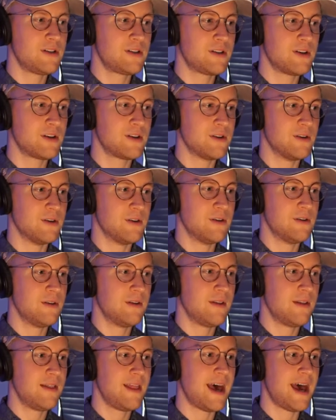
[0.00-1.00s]
circle
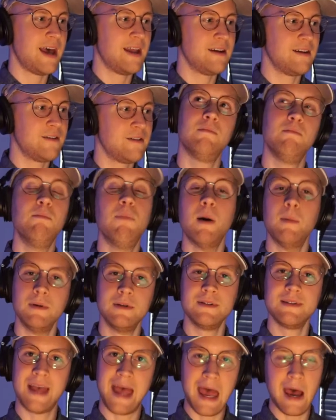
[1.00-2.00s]
that
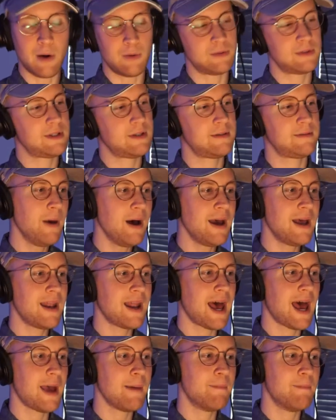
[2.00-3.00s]
bubbles out. But
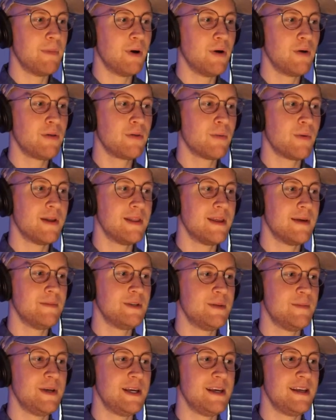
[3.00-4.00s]
I both want them
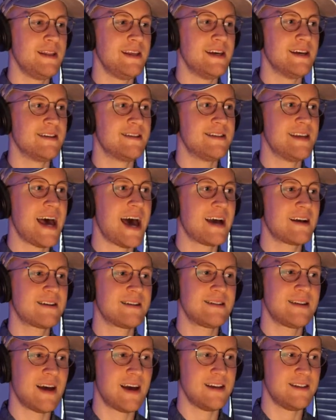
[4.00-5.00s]
to be the exact
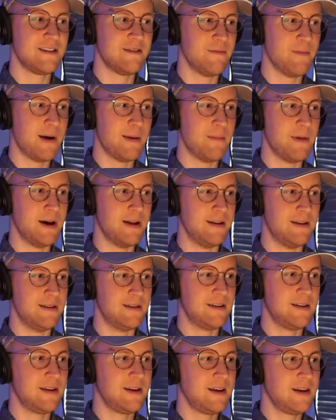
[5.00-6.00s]
size of my button.
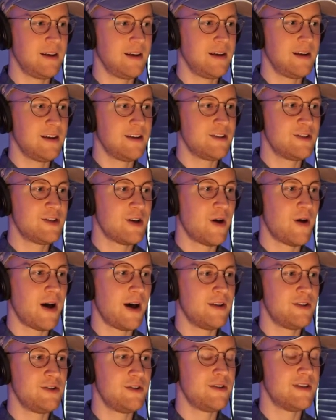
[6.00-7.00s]
So
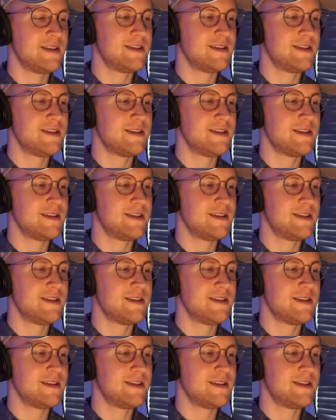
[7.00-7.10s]
I'll do the